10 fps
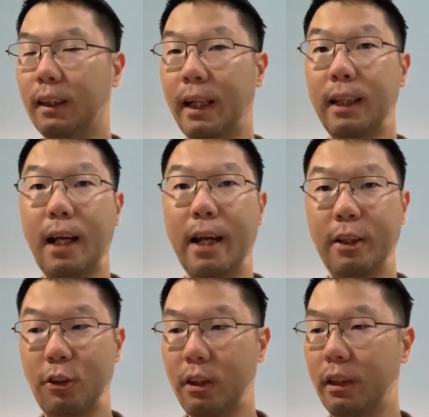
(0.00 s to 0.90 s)
Then
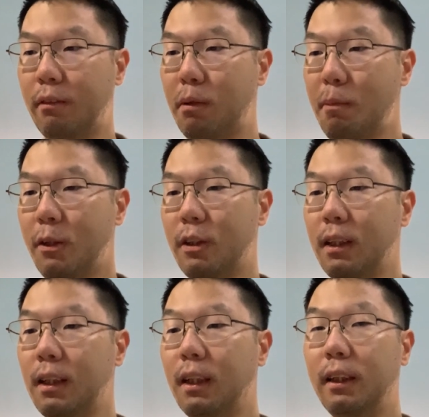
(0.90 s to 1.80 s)
additional
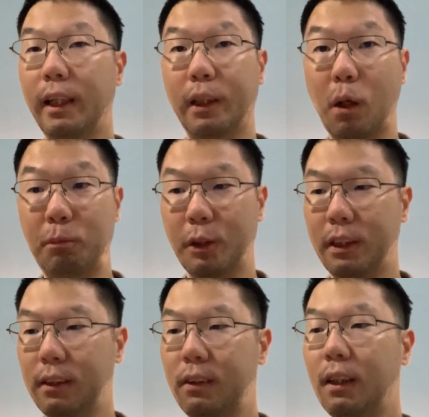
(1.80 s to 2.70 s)
information is
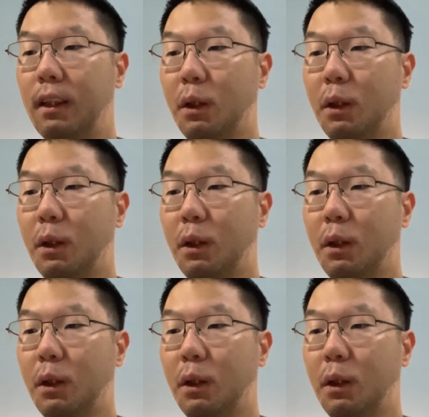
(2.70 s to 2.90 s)
optional.